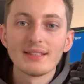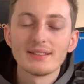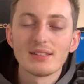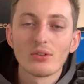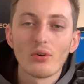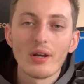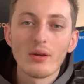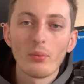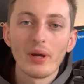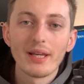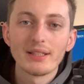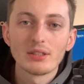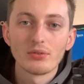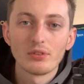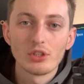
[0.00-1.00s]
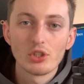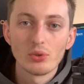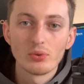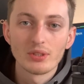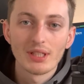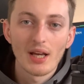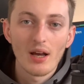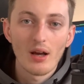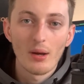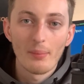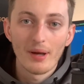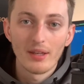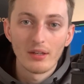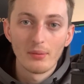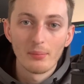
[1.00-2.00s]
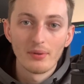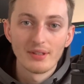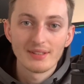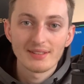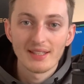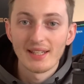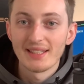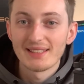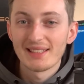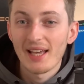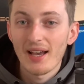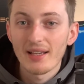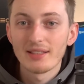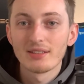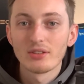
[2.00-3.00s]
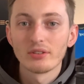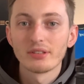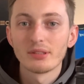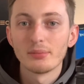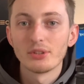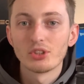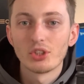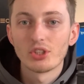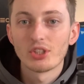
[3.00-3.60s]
is a great way to reduce cart abandonments and entice customers to